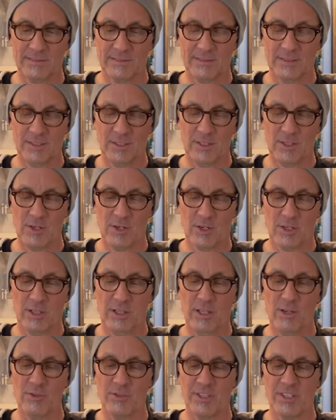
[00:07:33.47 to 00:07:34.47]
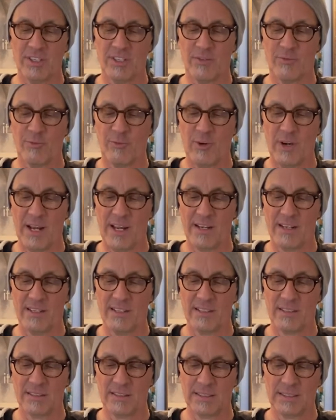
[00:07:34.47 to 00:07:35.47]
Your closest
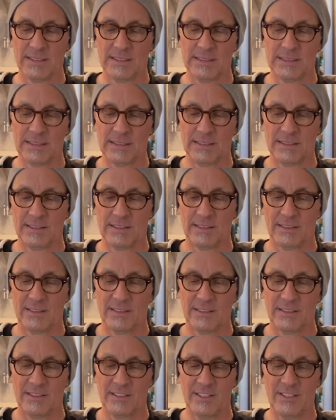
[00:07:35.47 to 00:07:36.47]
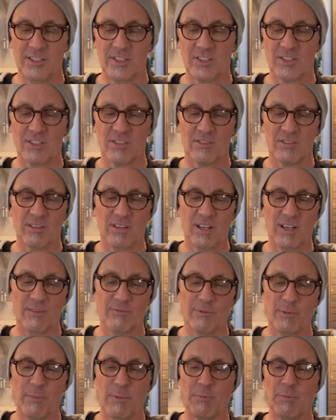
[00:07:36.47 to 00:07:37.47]
friend, this is
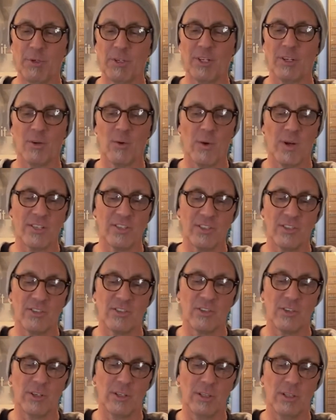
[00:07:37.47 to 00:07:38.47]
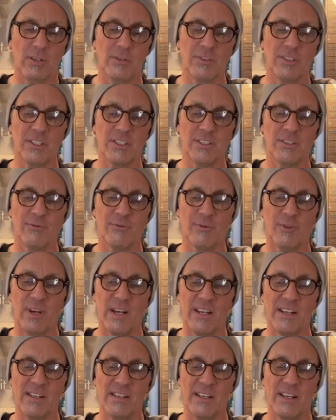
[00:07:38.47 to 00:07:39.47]
from the book of questions. Your closest
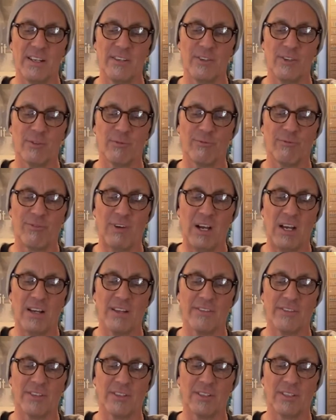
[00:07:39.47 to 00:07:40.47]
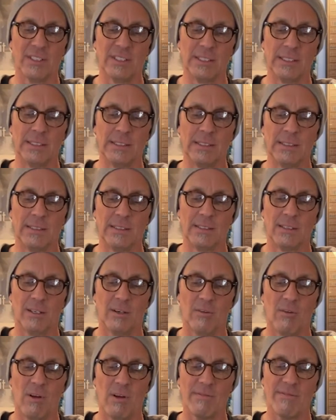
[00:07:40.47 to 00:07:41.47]
friend and your father
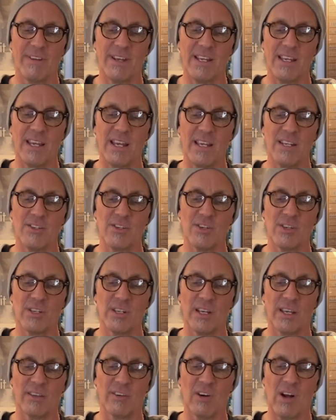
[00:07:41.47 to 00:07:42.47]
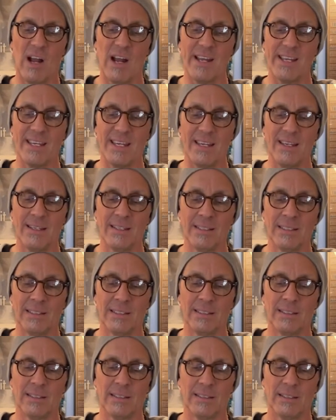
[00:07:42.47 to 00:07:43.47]
are on vacation together, hiking
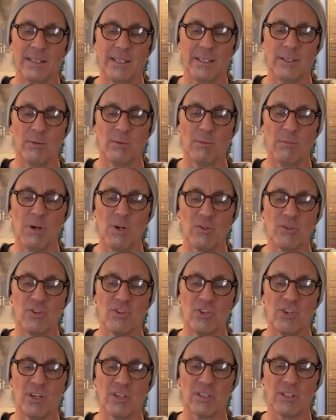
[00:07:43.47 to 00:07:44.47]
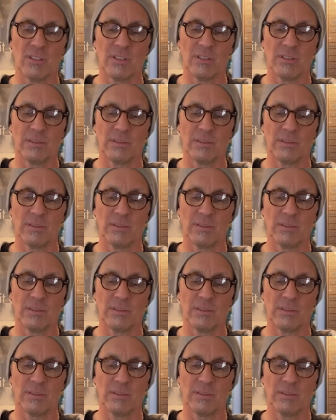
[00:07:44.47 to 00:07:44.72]
in a remote jungle.